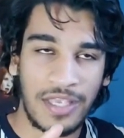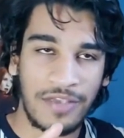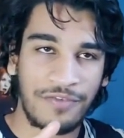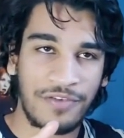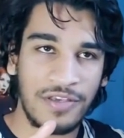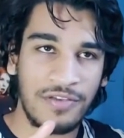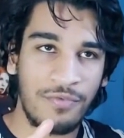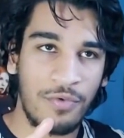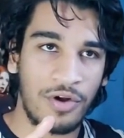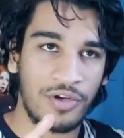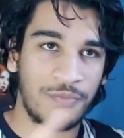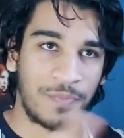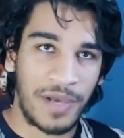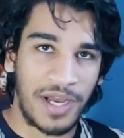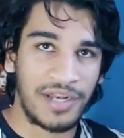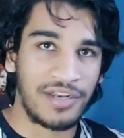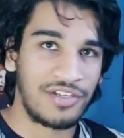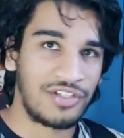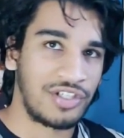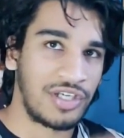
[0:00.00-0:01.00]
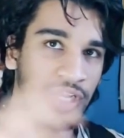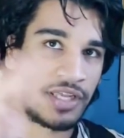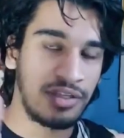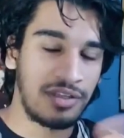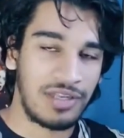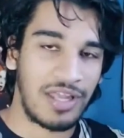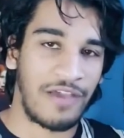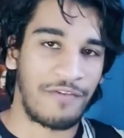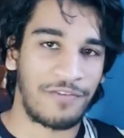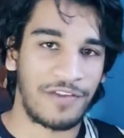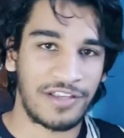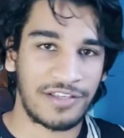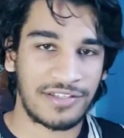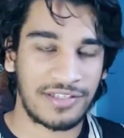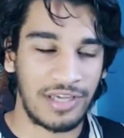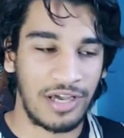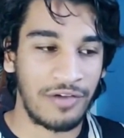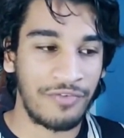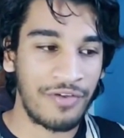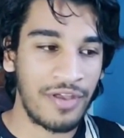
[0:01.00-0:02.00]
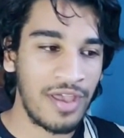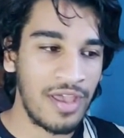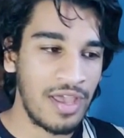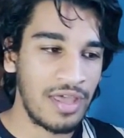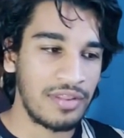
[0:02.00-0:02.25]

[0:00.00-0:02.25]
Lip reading: If you watch Punisher and the Netflix stuff,